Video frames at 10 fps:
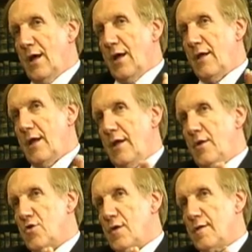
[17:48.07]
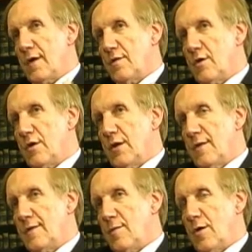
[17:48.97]
and angels are
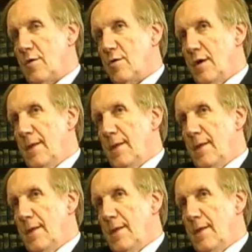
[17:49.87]
certainly somehow